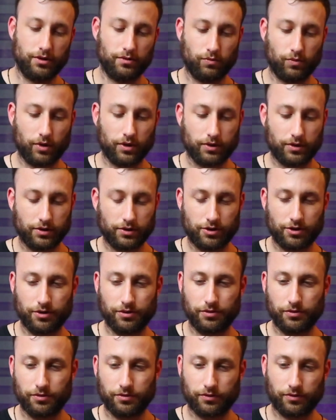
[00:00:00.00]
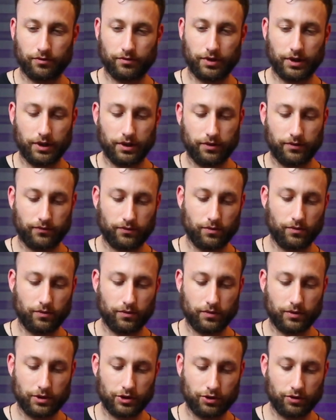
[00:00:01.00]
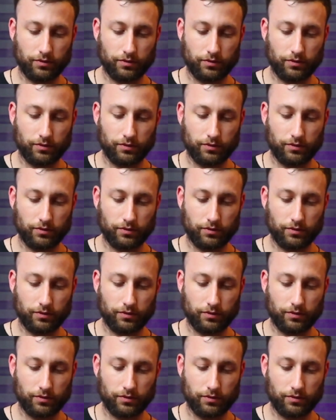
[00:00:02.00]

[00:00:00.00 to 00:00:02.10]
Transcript: 1, 2, 3, 4,